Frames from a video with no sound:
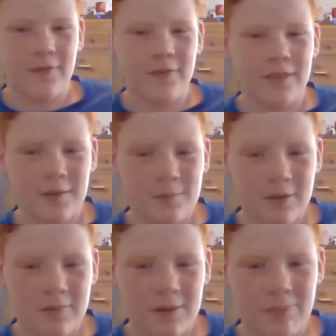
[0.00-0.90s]
would take me
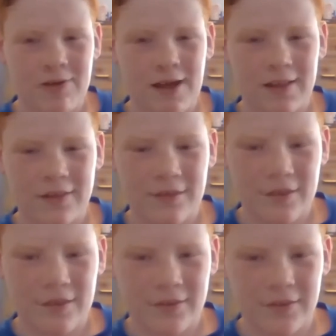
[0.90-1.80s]
to my
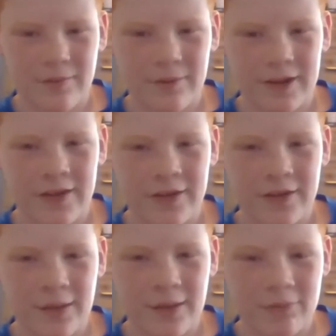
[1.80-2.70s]
practices, to my
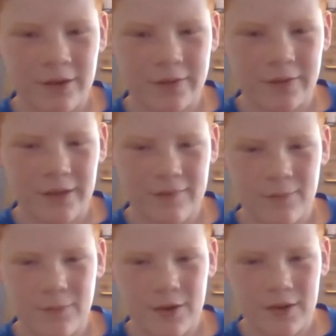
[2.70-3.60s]
games that I would have
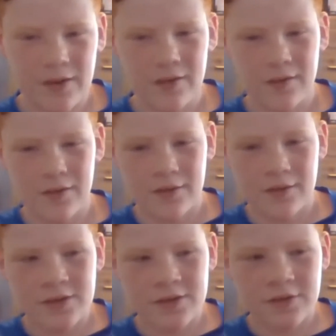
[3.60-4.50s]
to play.
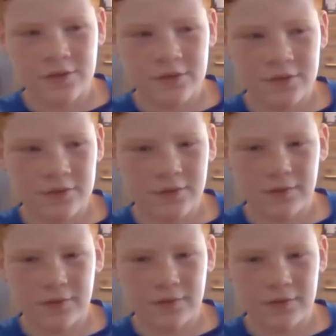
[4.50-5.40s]
So
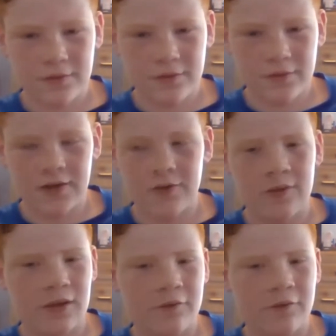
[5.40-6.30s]
they
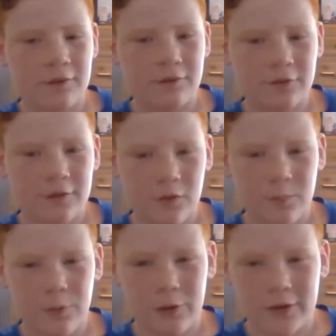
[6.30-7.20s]
knew that I loved the
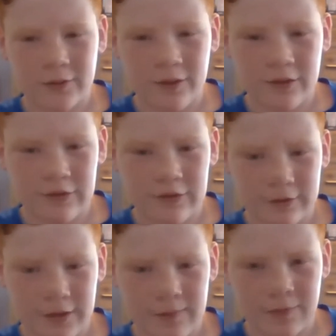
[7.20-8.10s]
sport, so they
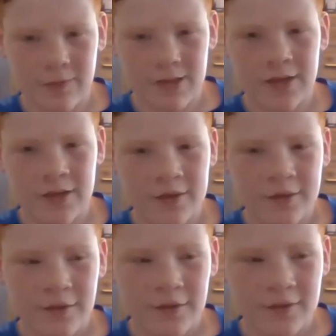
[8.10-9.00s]
just kept me
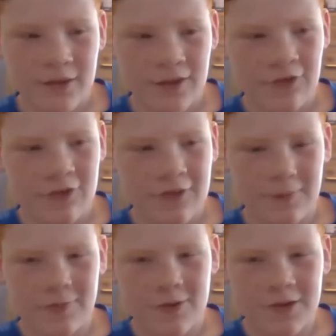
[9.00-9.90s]

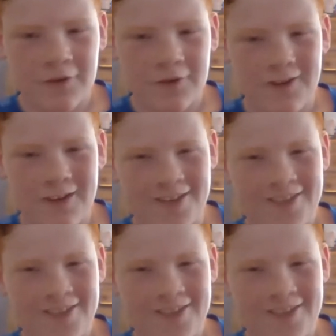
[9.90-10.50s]
going.